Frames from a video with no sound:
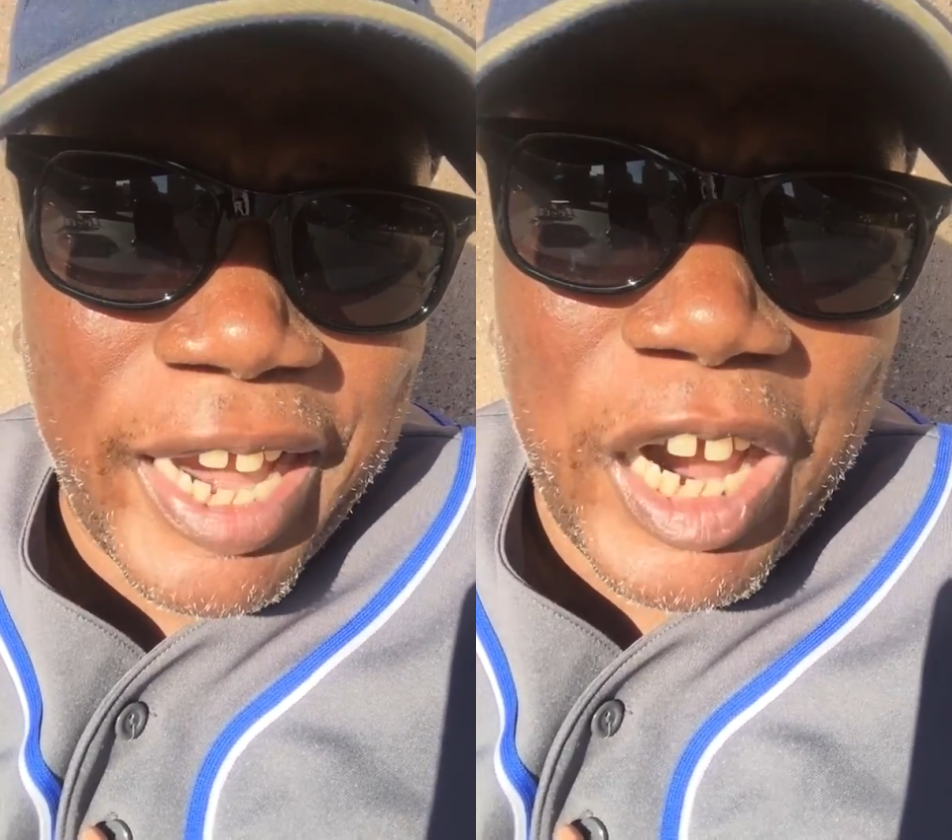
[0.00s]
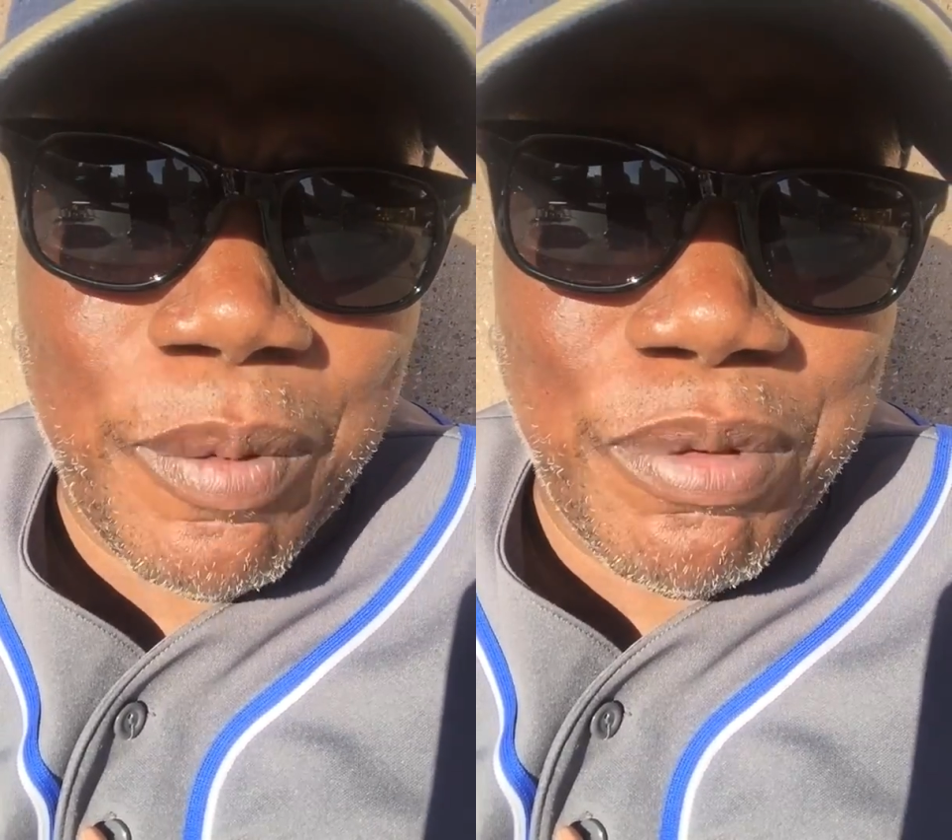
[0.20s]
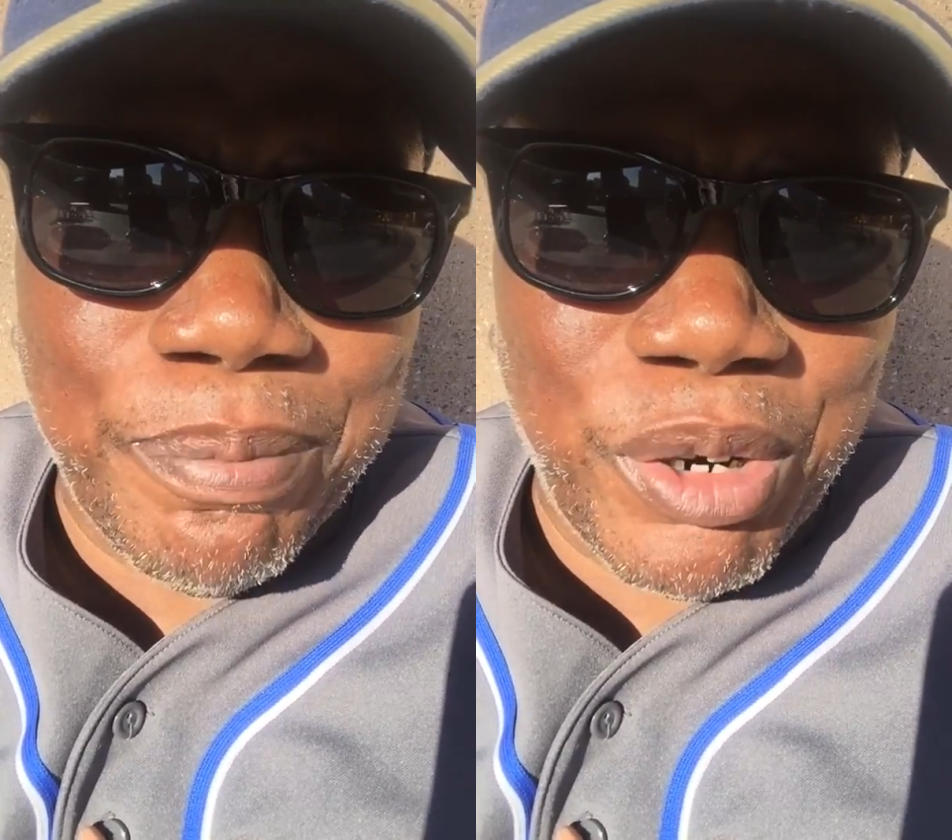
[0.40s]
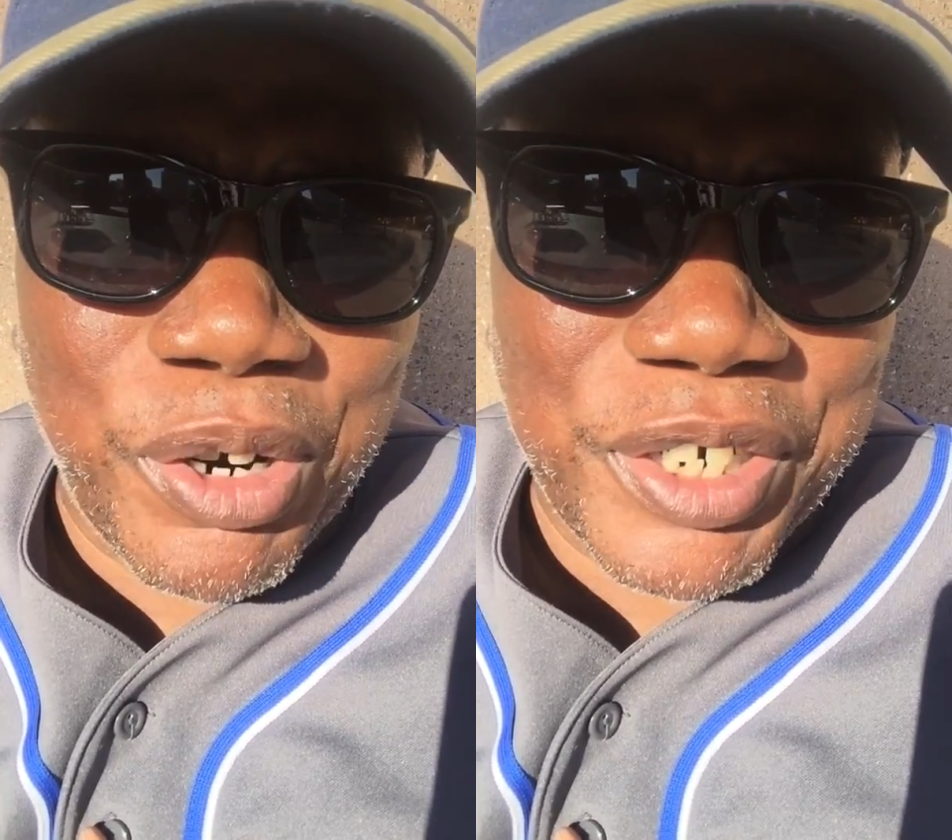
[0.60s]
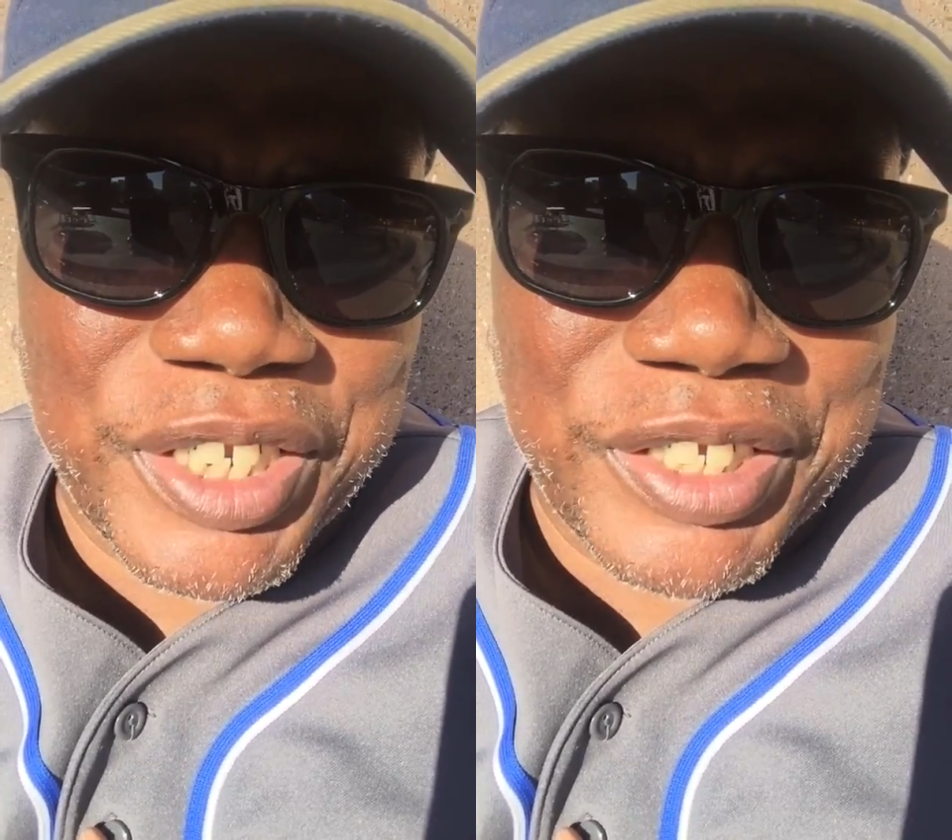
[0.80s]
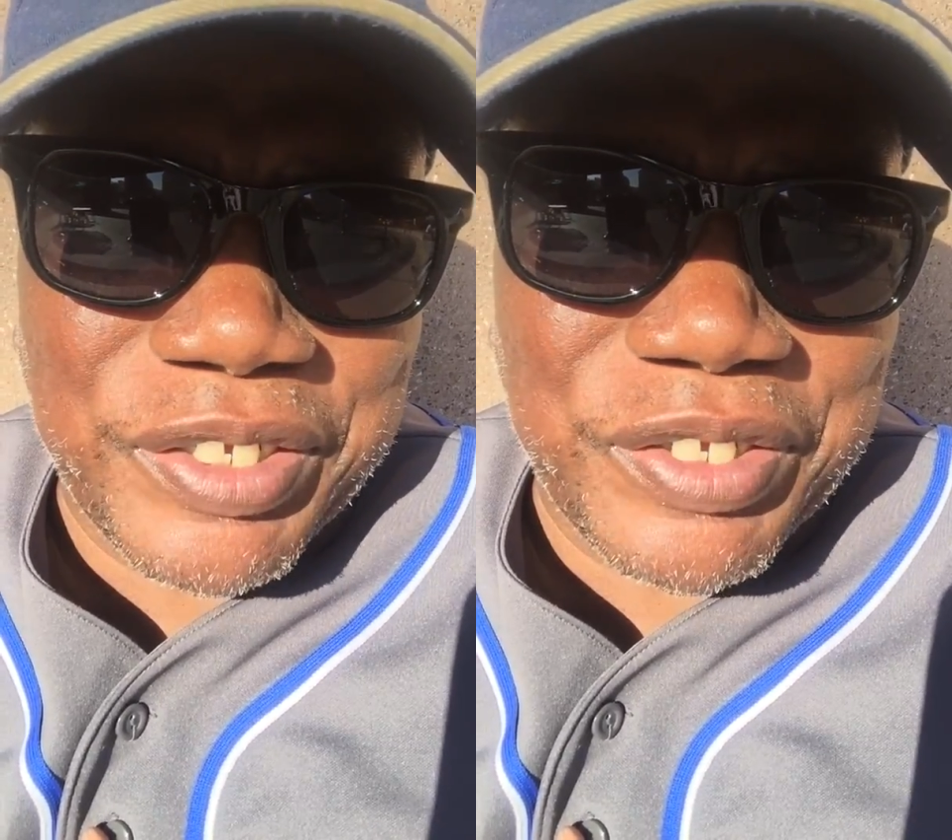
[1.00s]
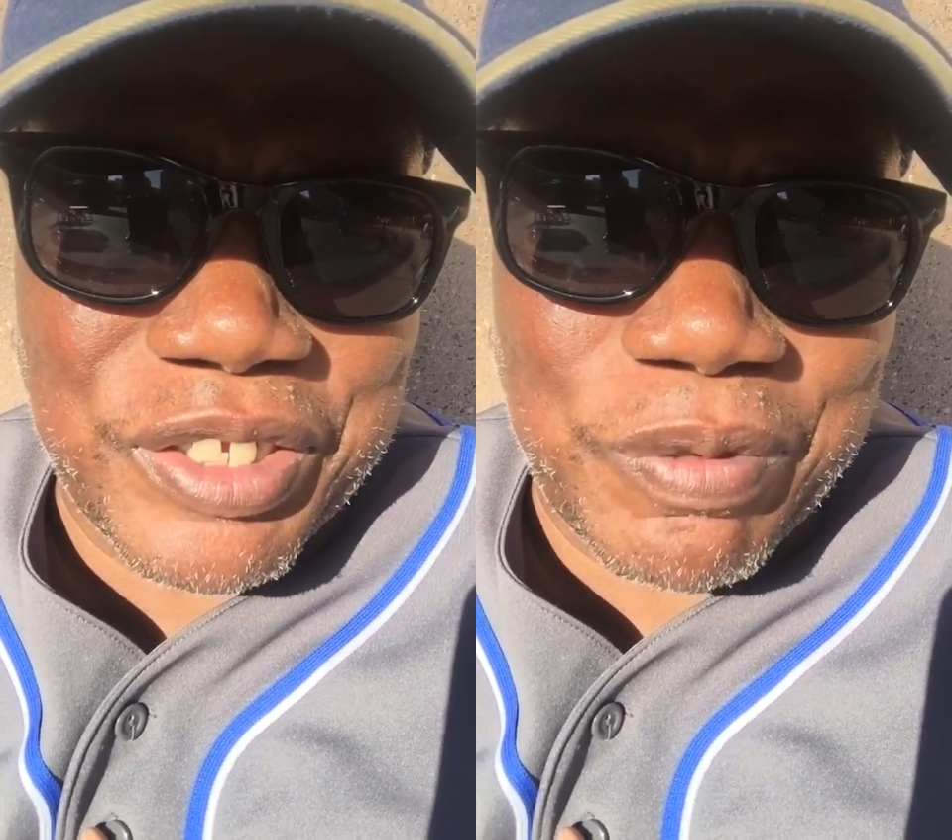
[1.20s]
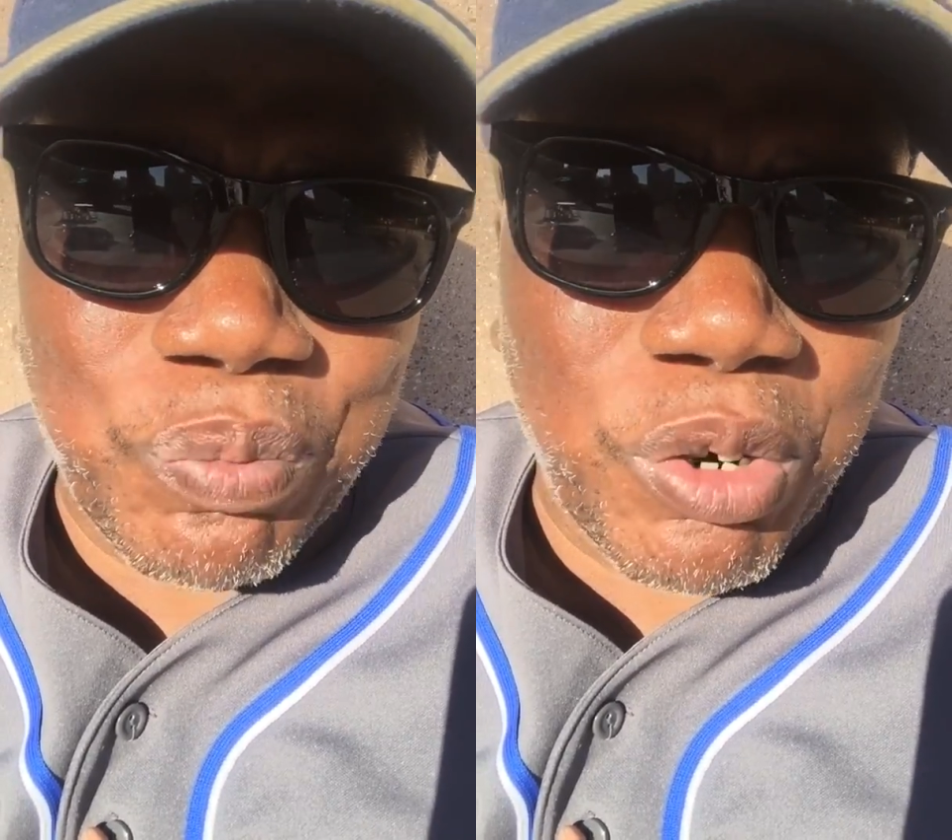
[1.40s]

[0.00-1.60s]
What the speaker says: album burnings and